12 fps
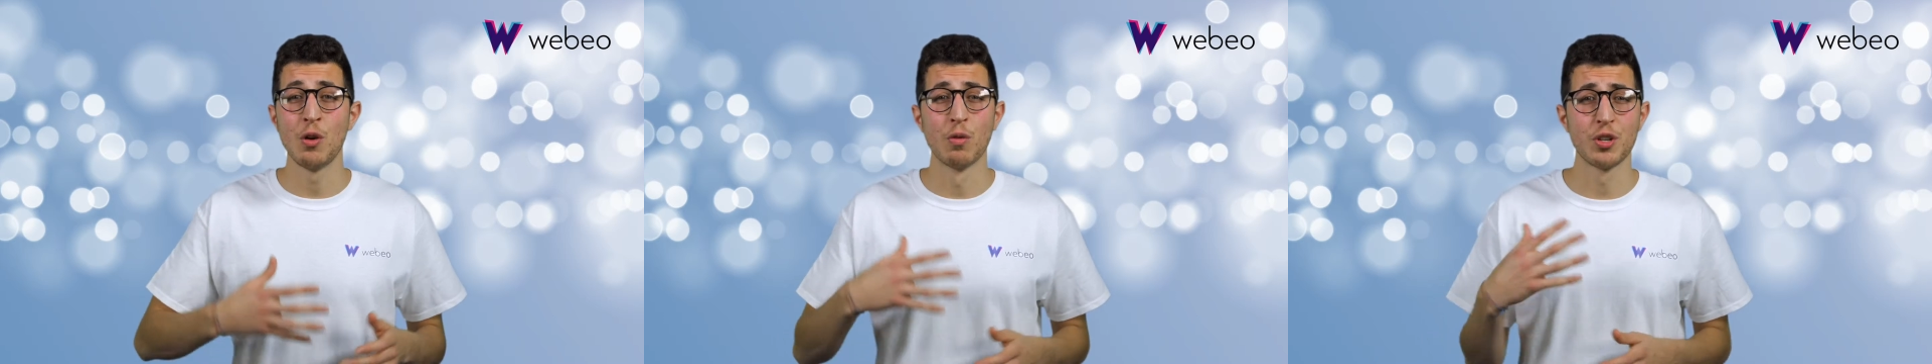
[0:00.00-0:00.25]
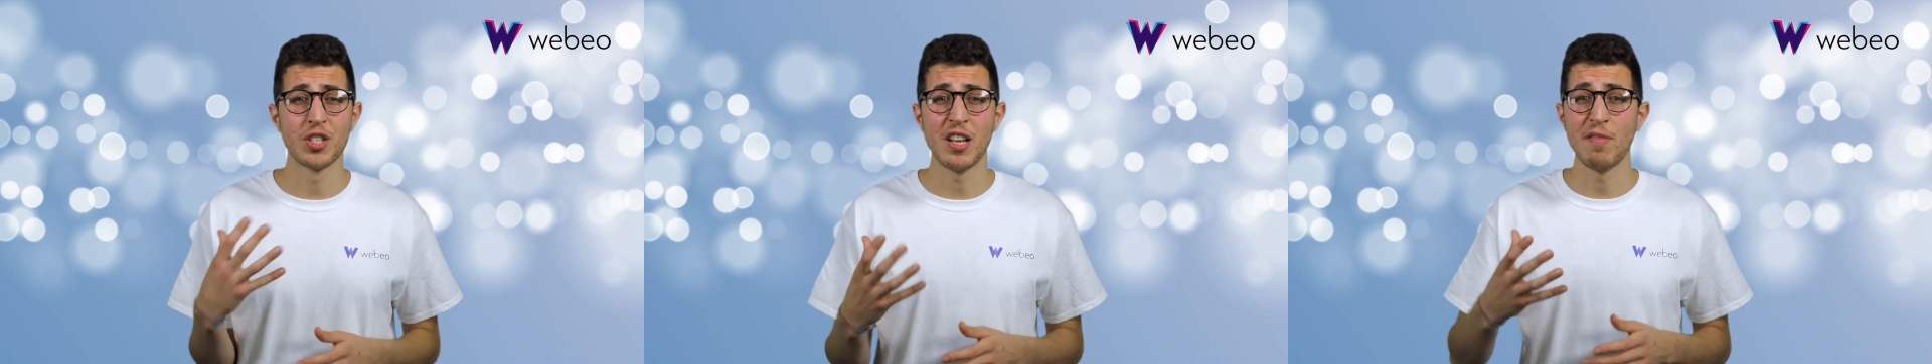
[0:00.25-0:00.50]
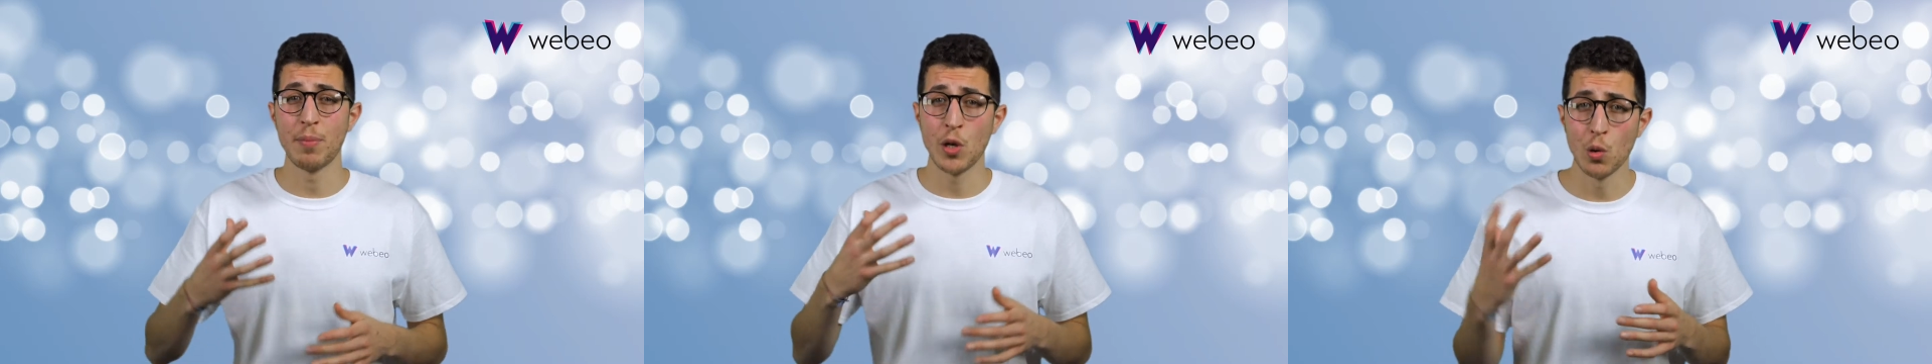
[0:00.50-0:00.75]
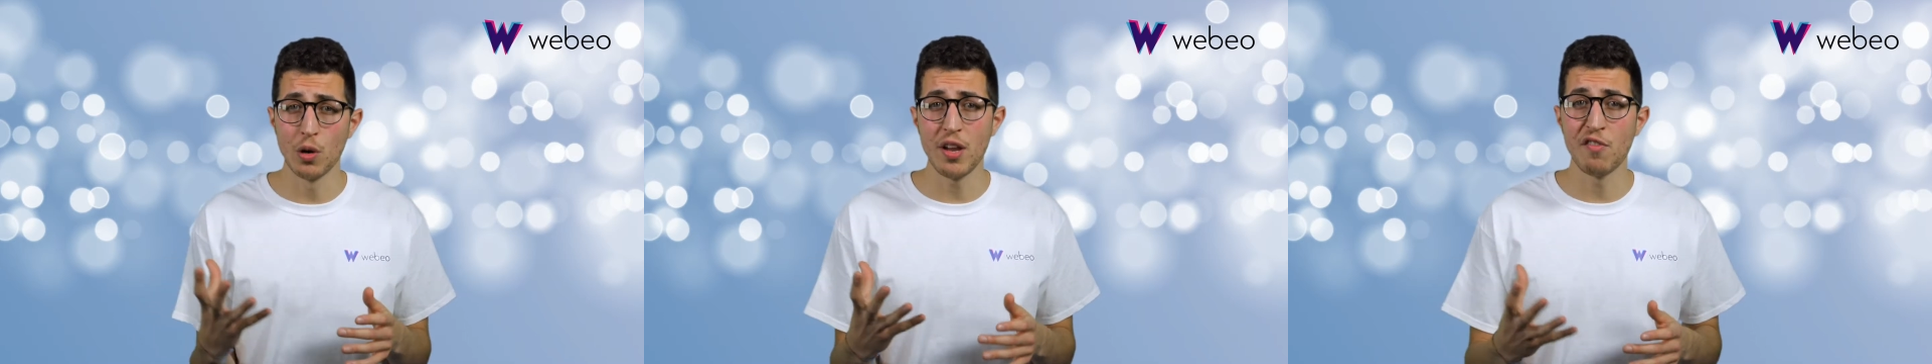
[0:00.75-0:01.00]
you'll receive
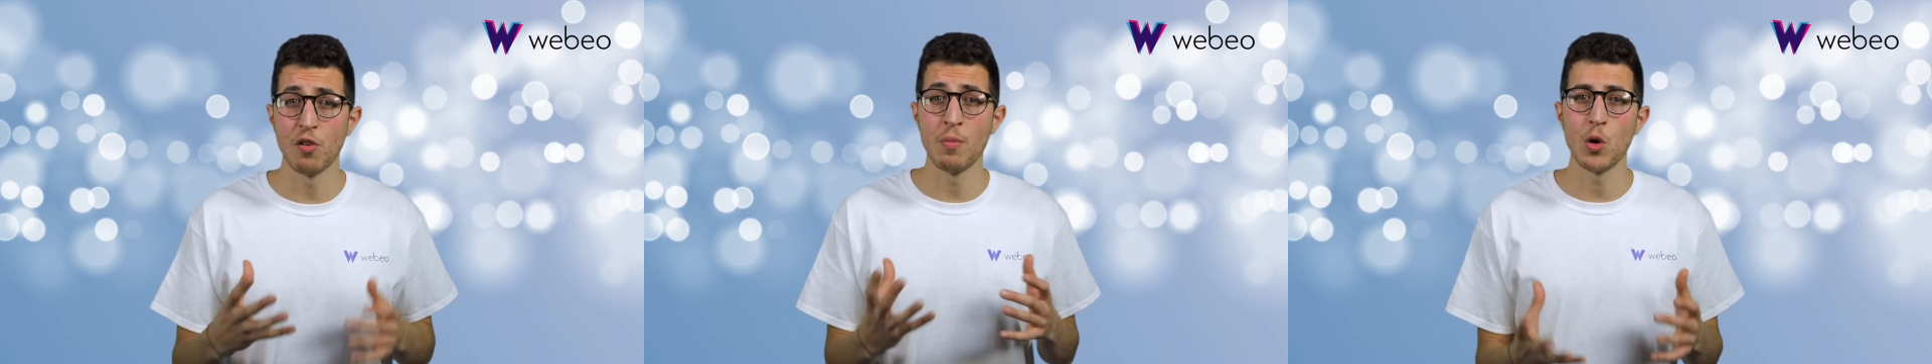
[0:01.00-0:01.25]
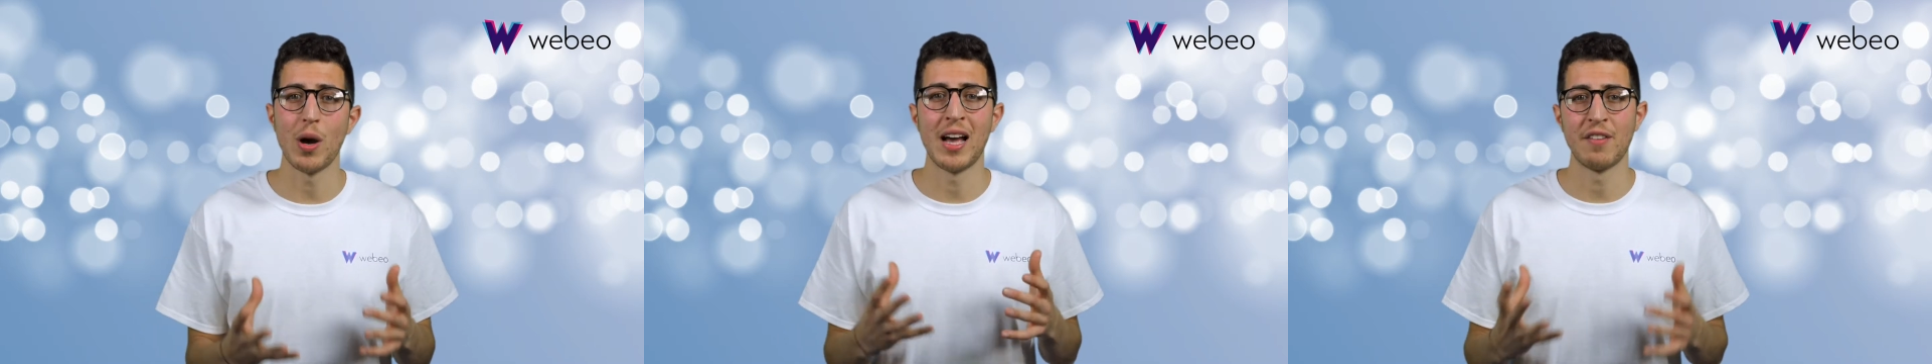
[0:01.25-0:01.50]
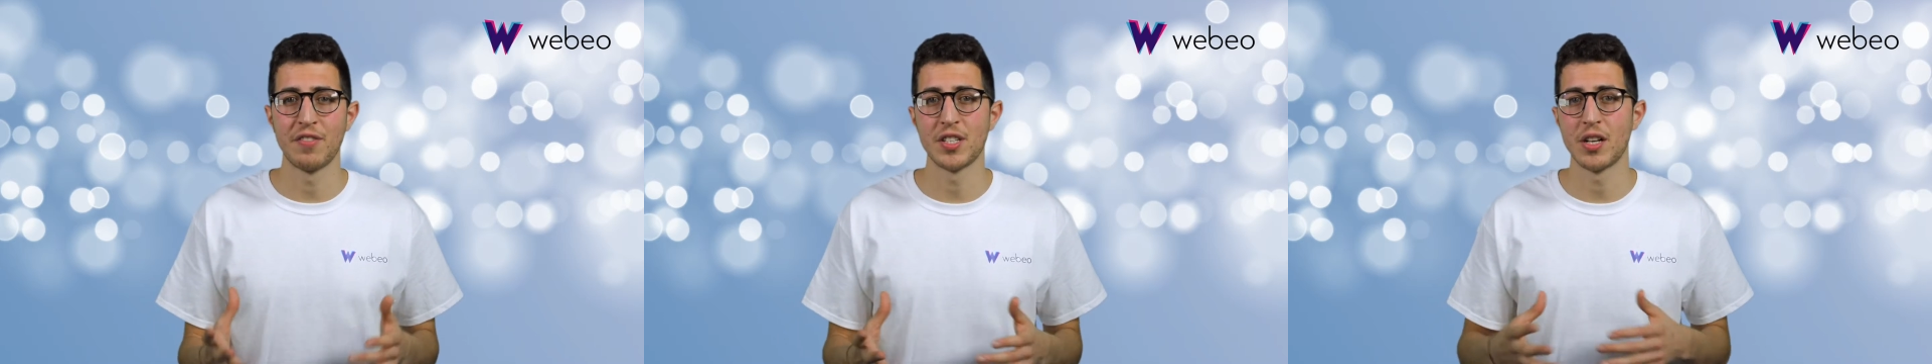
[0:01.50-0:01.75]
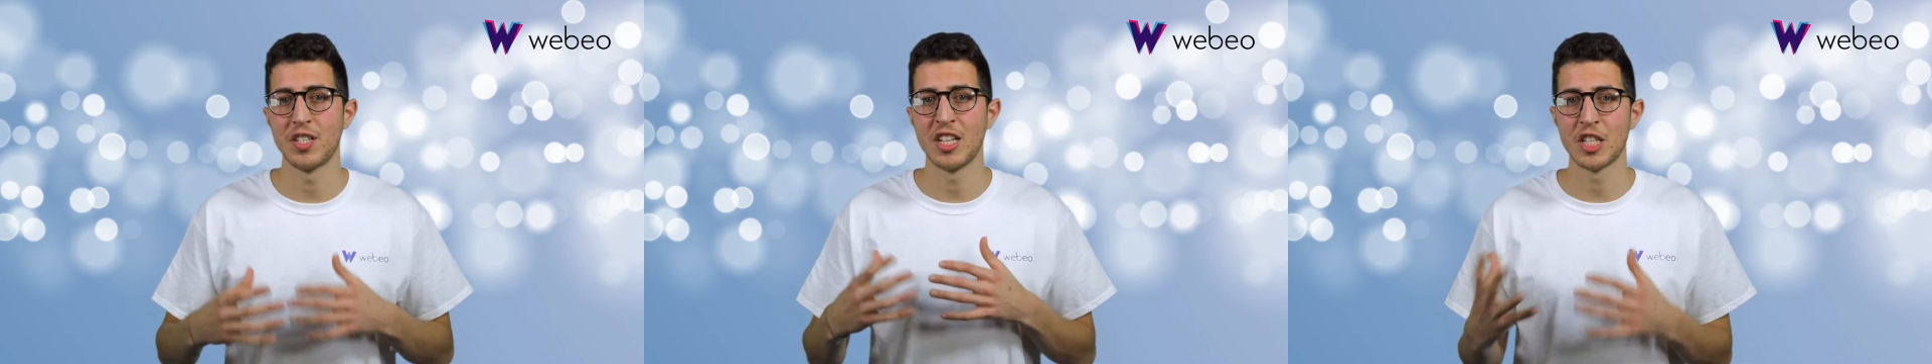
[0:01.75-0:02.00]
purely from your
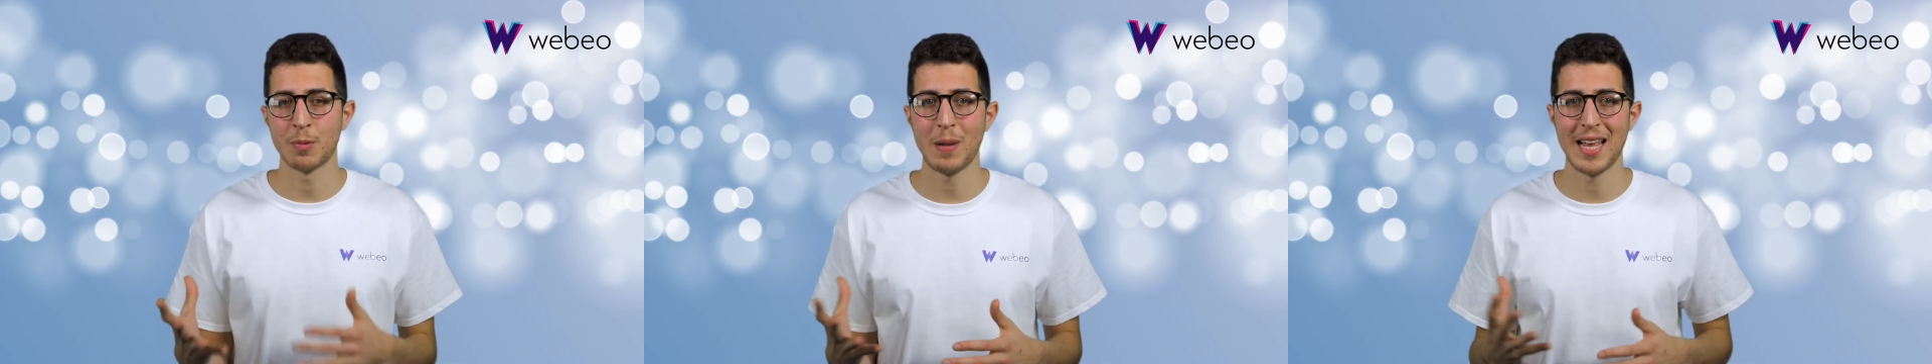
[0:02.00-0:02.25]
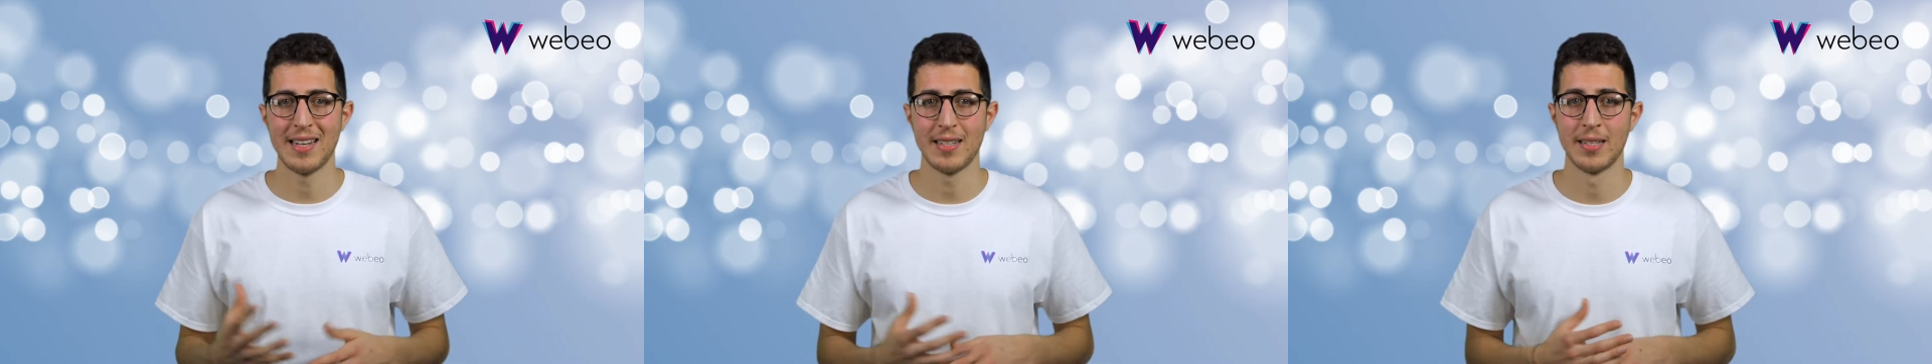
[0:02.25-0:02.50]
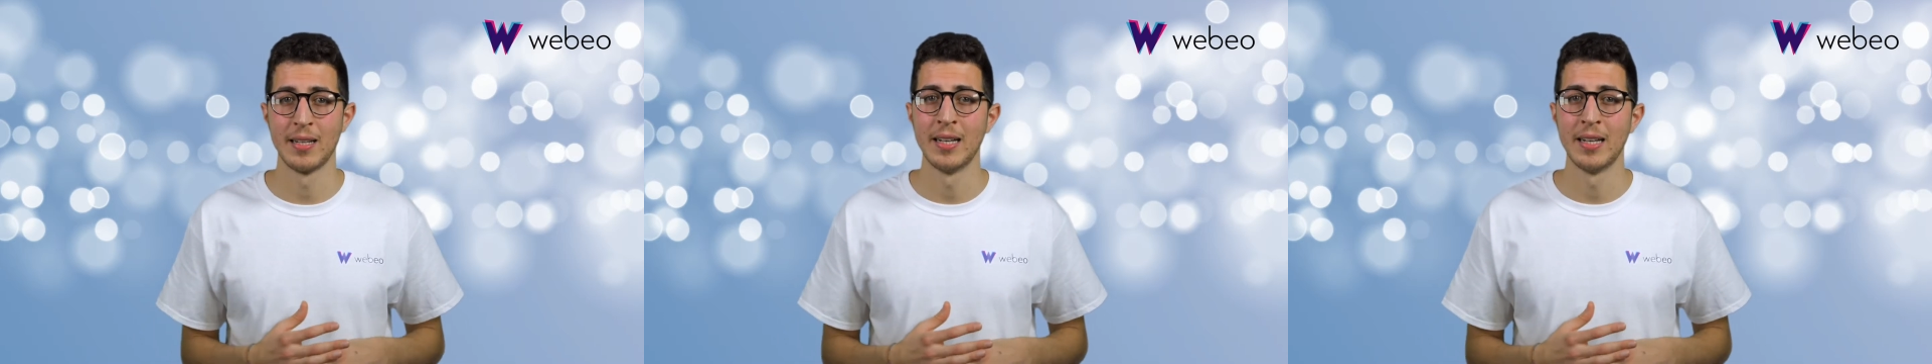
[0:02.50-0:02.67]
advertising spend.